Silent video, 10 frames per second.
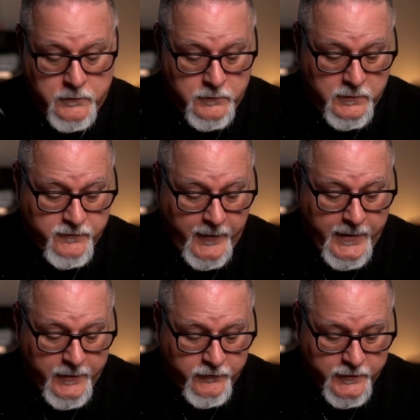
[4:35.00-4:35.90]
It's very
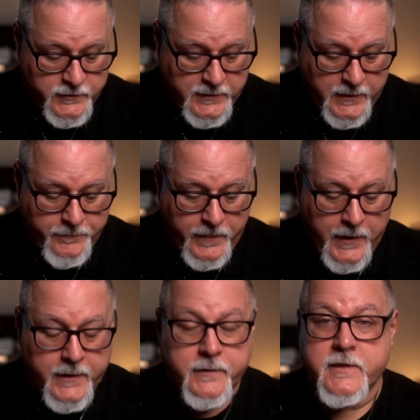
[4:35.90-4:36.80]
interesting.
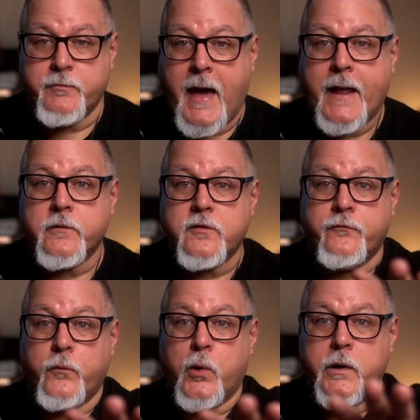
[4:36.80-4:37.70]
And this matters
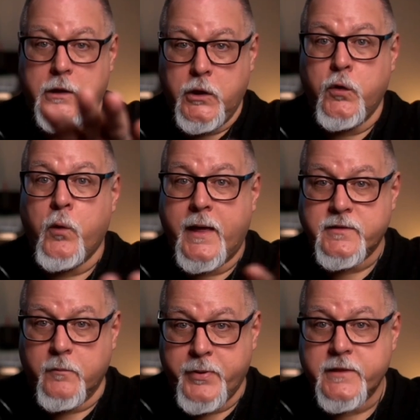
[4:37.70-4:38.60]
for you as
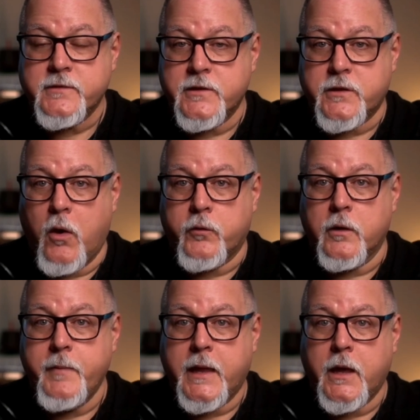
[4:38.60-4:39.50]
a business owner,
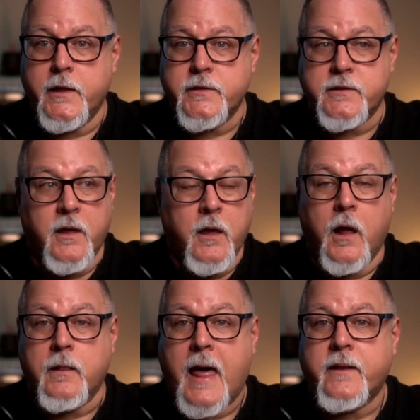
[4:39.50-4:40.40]
because
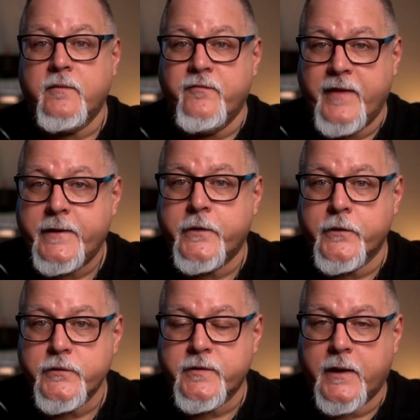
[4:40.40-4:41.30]
a lot of the
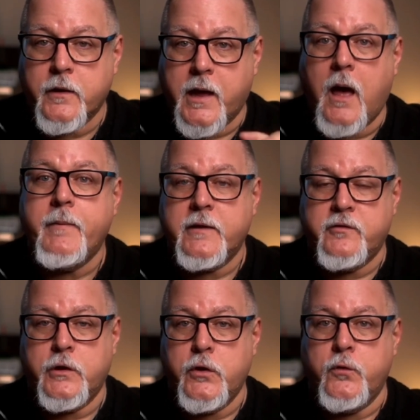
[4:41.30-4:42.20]
vendors that are coming
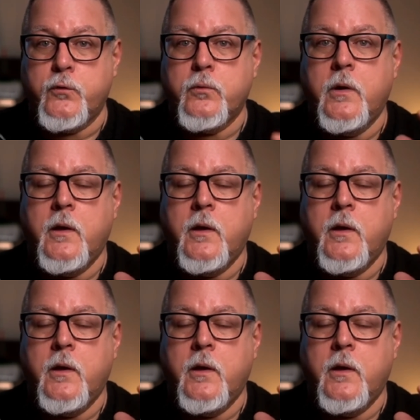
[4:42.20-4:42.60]
to you